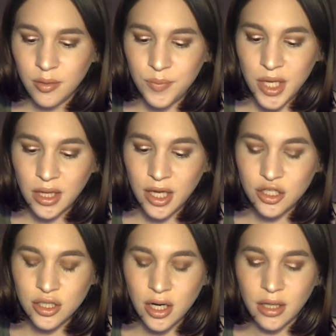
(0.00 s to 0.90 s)
Be a
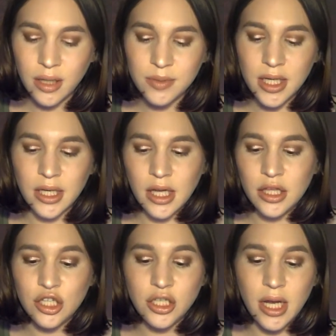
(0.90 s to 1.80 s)
Legendary lipstick
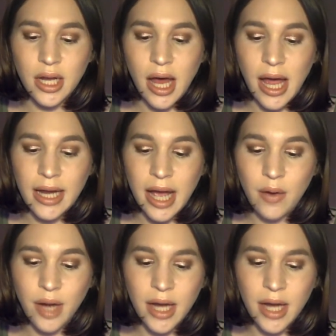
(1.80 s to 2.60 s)
in the shade Hideout.